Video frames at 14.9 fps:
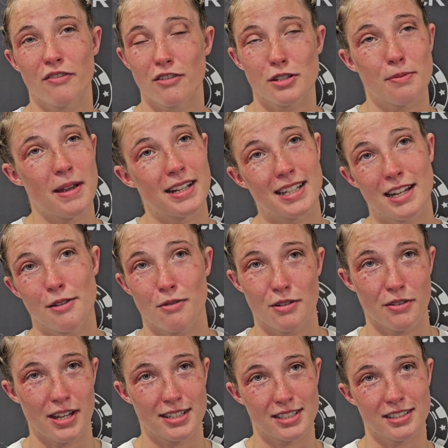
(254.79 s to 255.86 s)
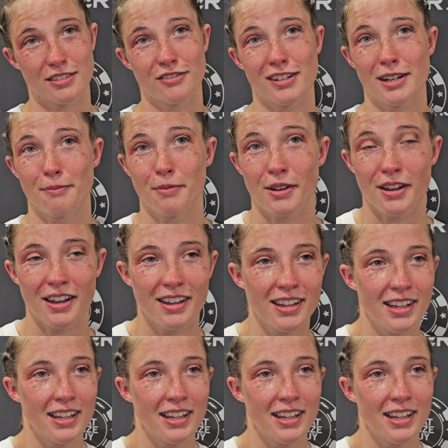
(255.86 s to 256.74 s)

I respect anyone who gets in the ring, but